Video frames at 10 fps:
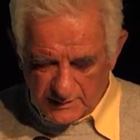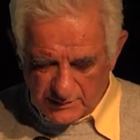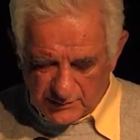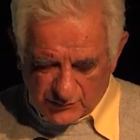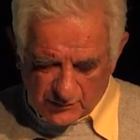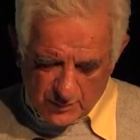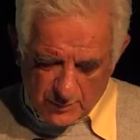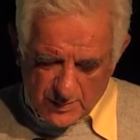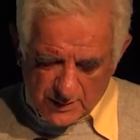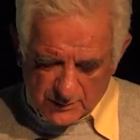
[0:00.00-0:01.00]
This is the
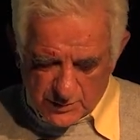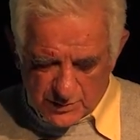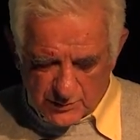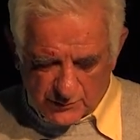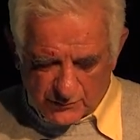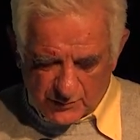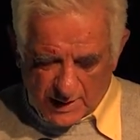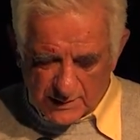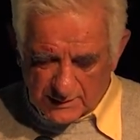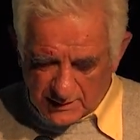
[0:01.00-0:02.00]
part which shows
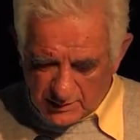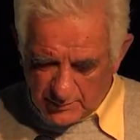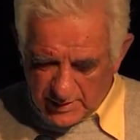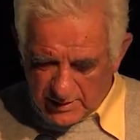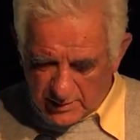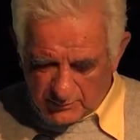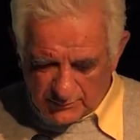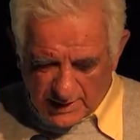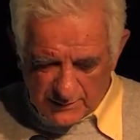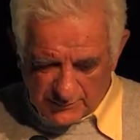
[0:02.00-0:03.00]
Akka and the Bay
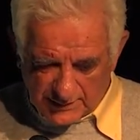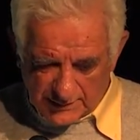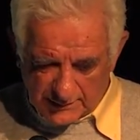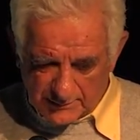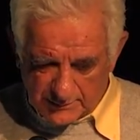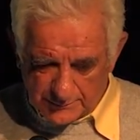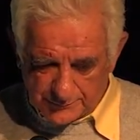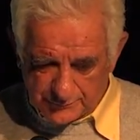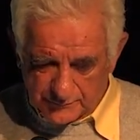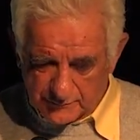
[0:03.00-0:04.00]
of Haifa in it.
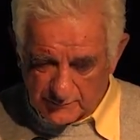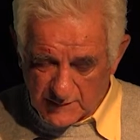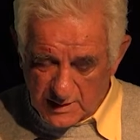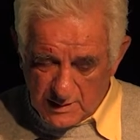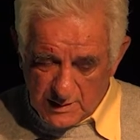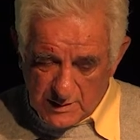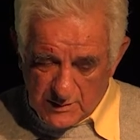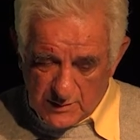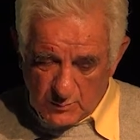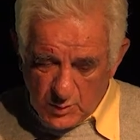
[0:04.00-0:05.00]

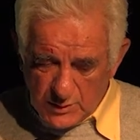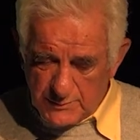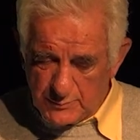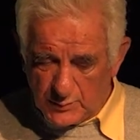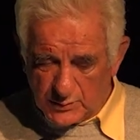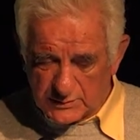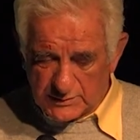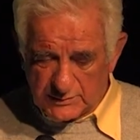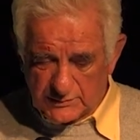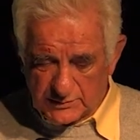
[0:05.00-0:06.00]
The more
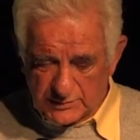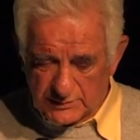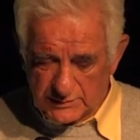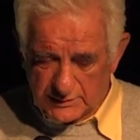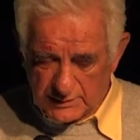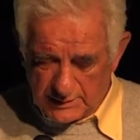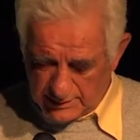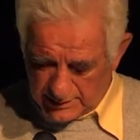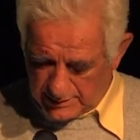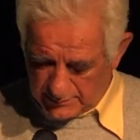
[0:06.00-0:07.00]
important
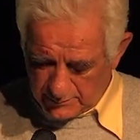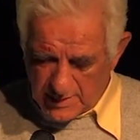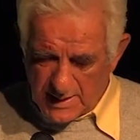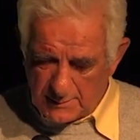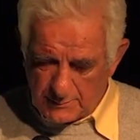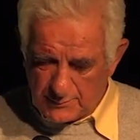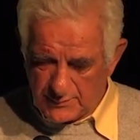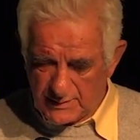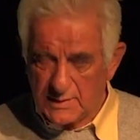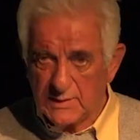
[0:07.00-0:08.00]
map
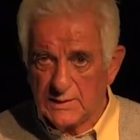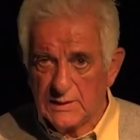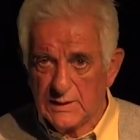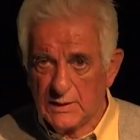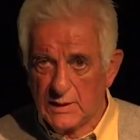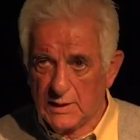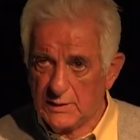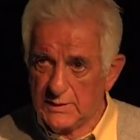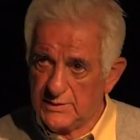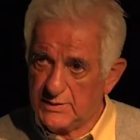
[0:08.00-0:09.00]

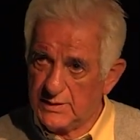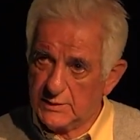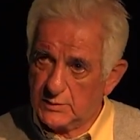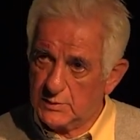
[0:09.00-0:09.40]
in the